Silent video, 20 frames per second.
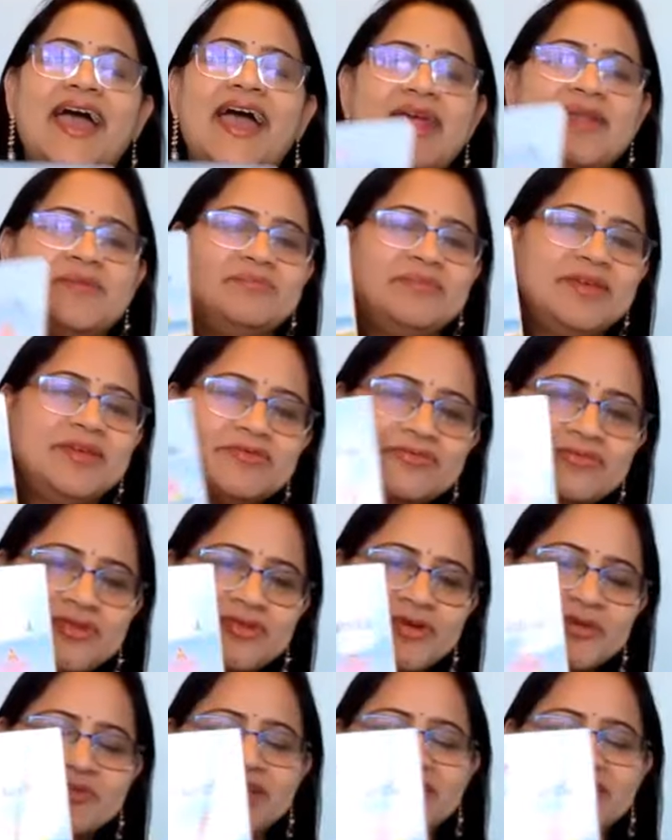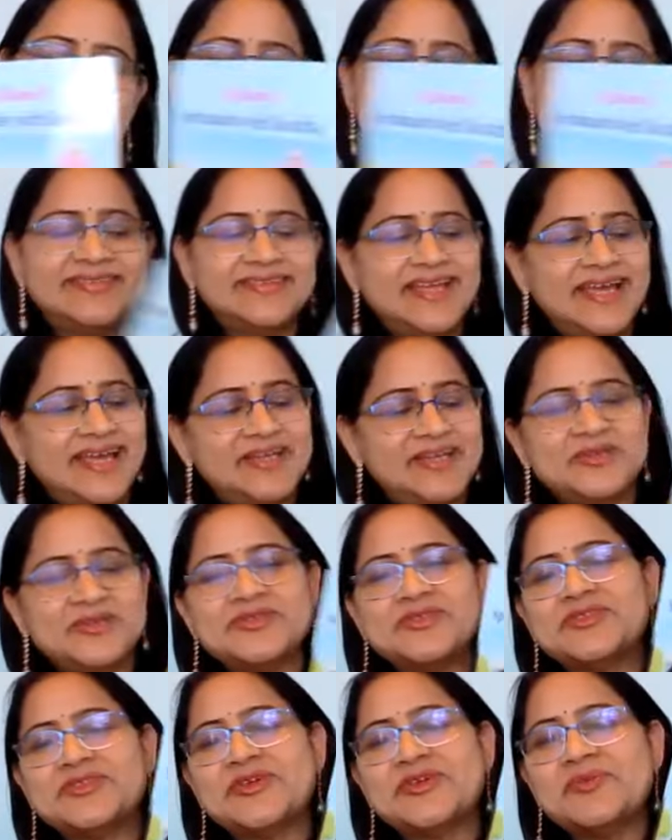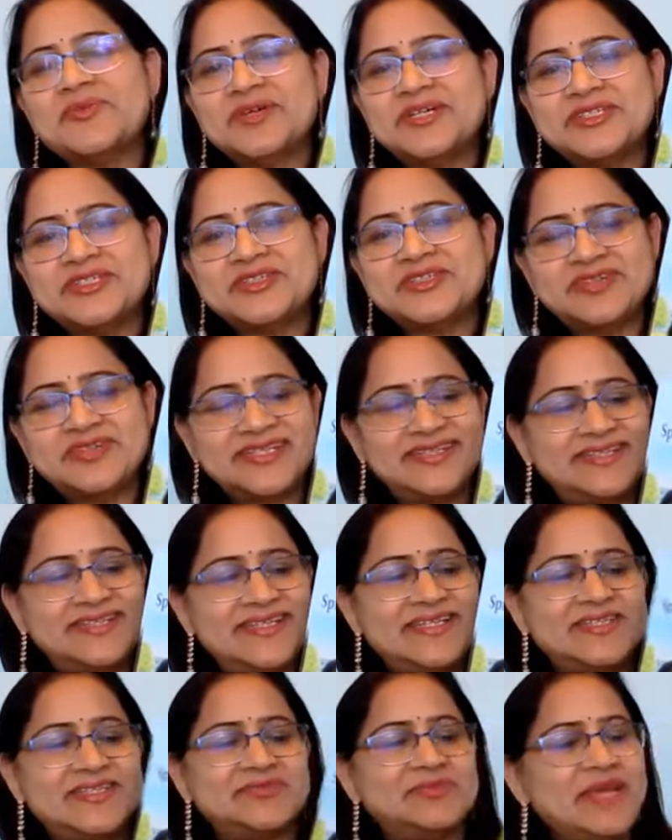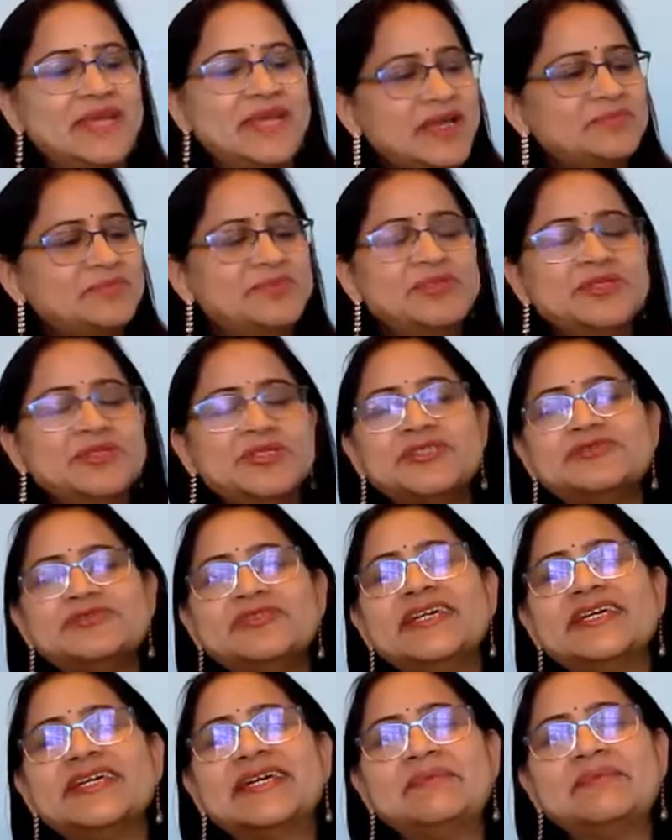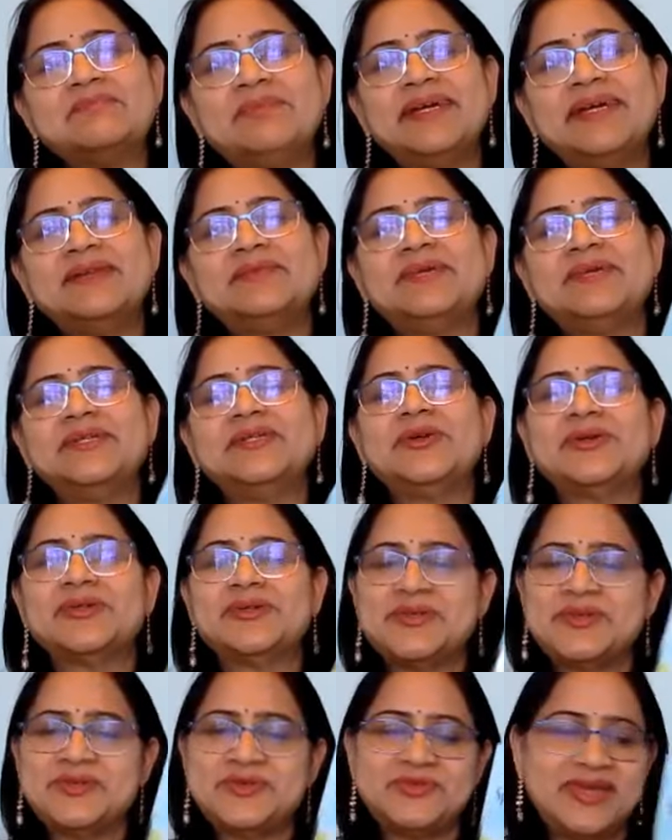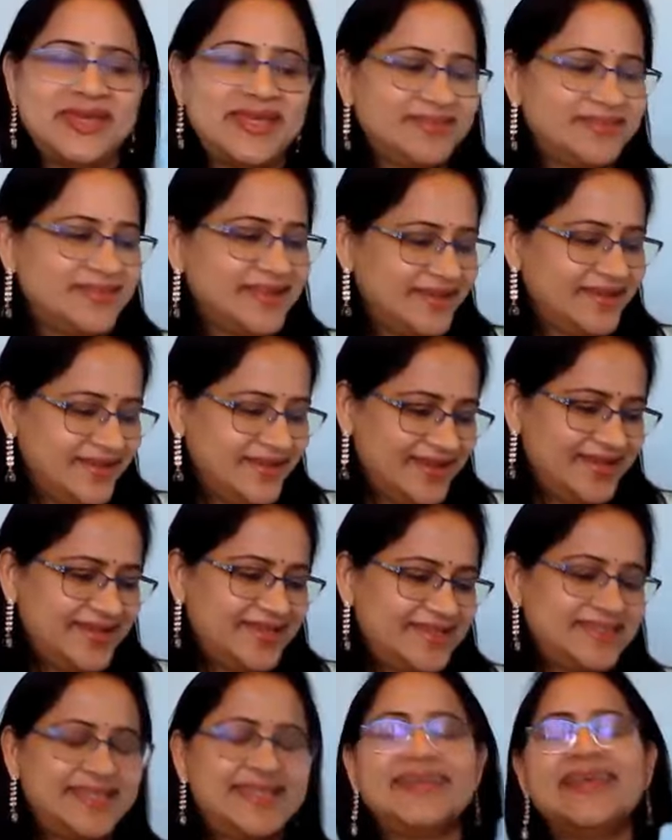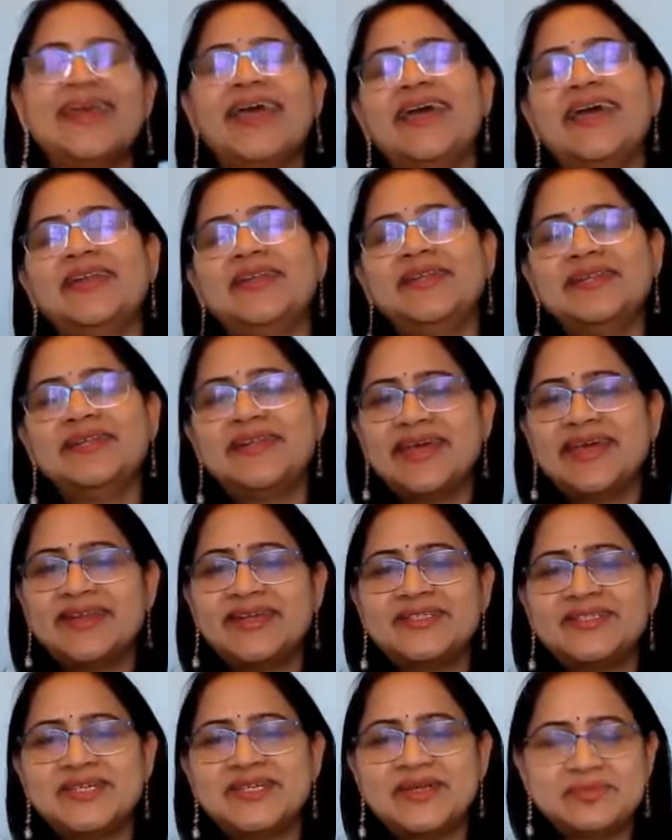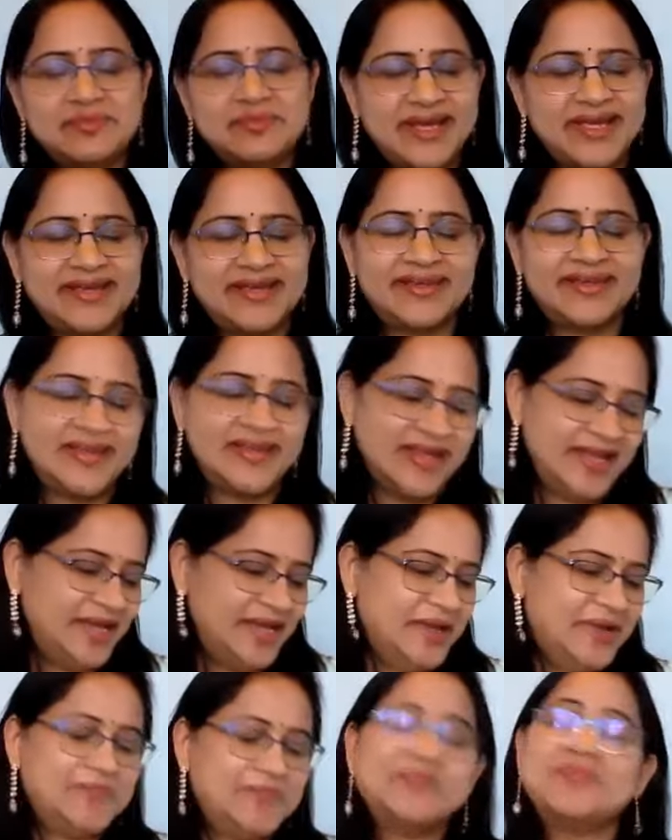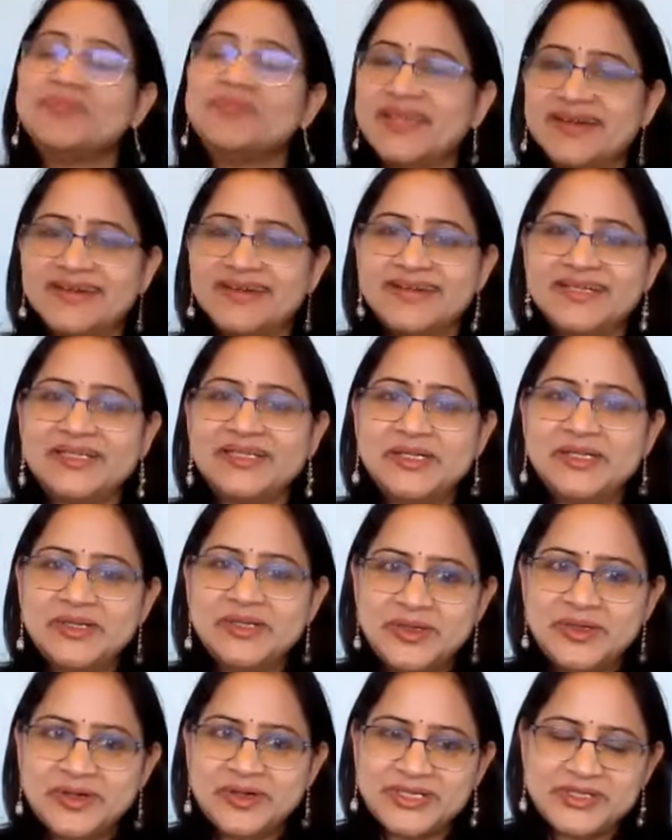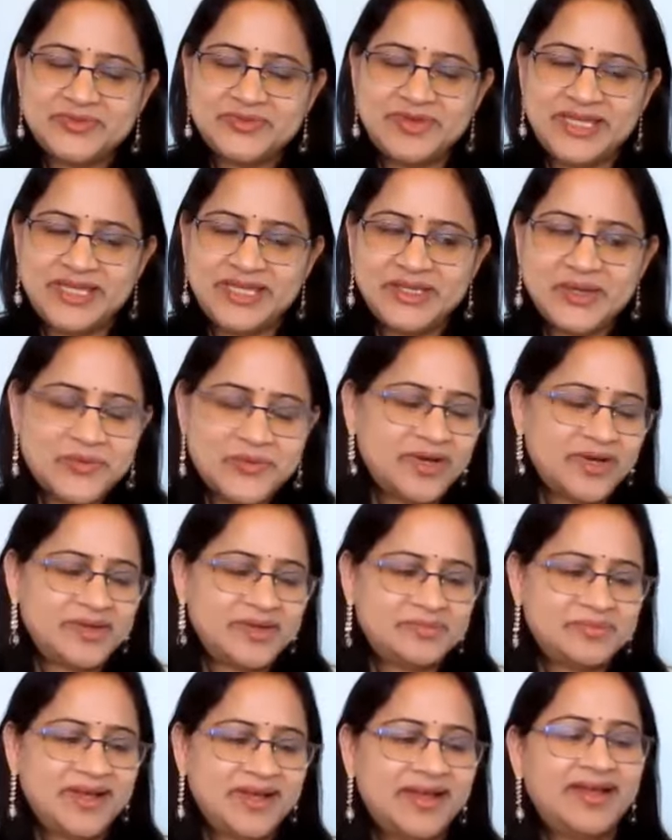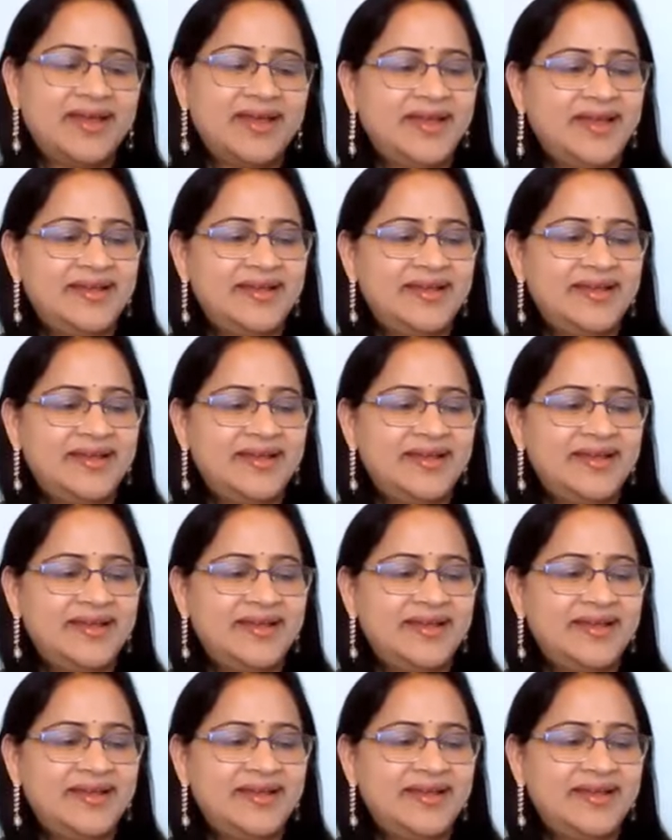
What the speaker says: And before we end, thank you so much for this beautifully compiled by Dr. Sweta Singh and narrated by Dr. Sweta Verma.